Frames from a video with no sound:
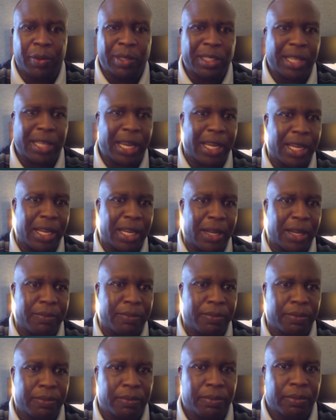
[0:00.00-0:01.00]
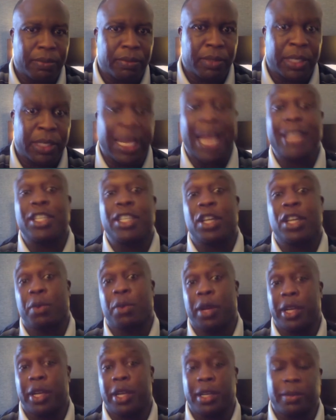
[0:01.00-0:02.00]
would say D'Angelo
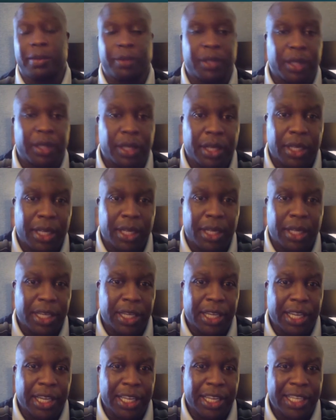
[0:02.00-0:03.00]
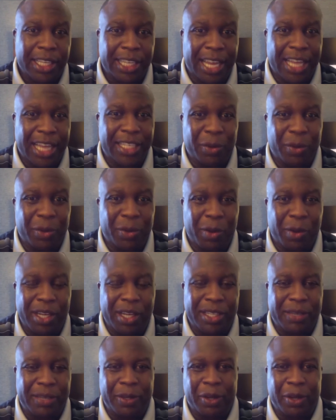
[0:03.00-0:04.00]
Williams. D'Angelo
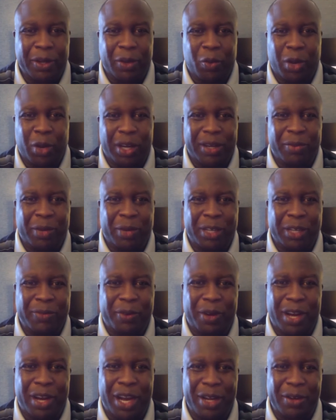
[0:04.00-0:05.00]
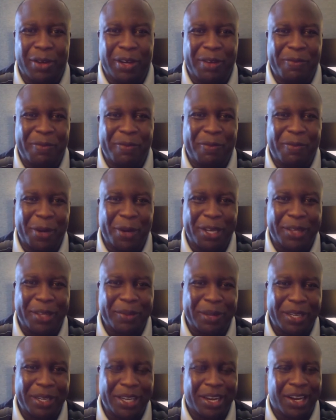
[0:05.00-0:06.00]
Williams. I mean, what he rushed for
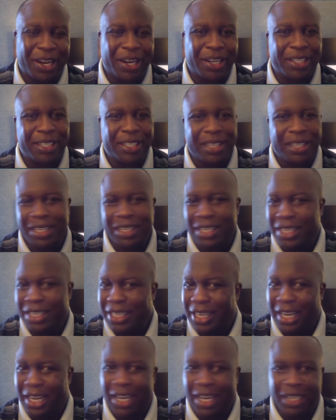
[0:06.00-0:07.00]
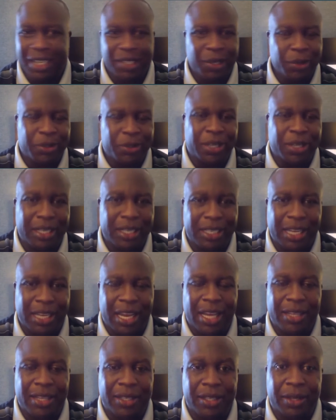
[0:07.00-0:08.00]
143 yards, 2
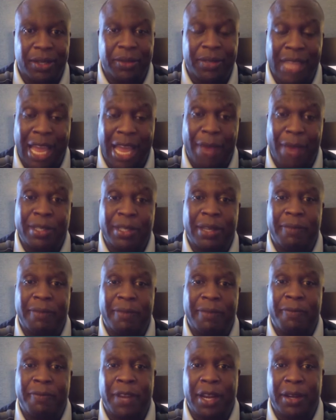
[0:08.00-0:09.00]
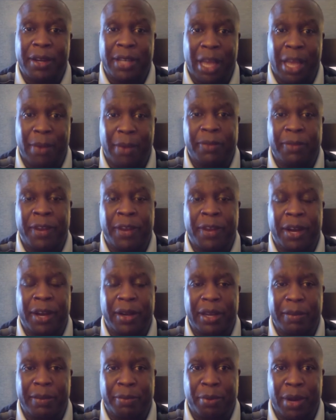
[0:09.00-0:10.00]
touchdowns. So that was
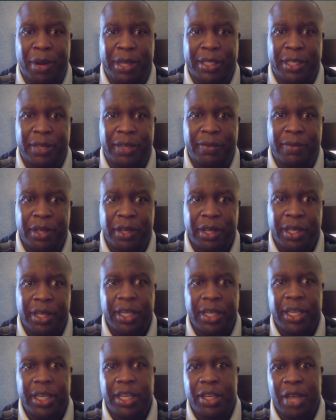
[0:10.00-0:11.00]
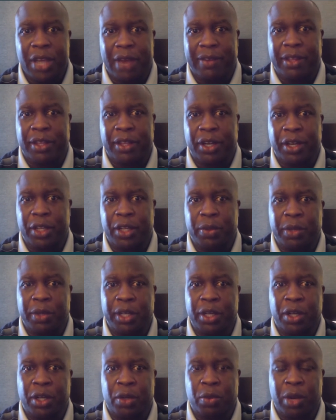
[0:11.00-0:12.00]
very impressive. You have a
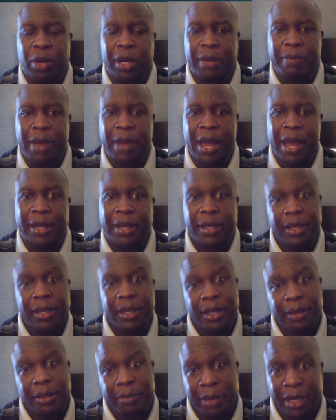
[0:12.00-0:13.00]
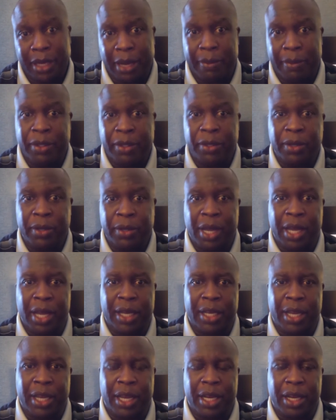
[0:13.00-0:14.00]
33-year-old running back being able to do that,
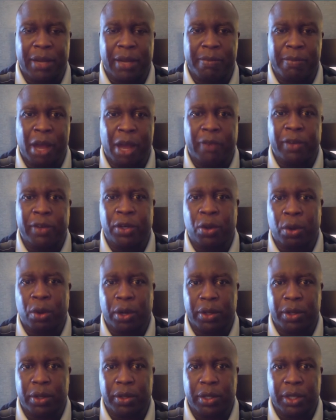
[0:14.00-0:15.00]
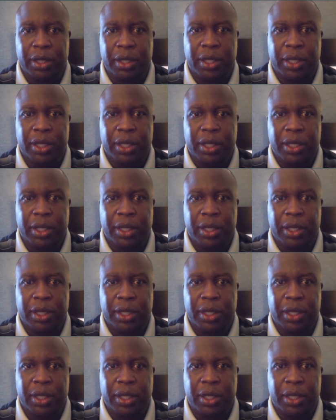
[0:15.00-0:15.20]
and then Melvin Gordon.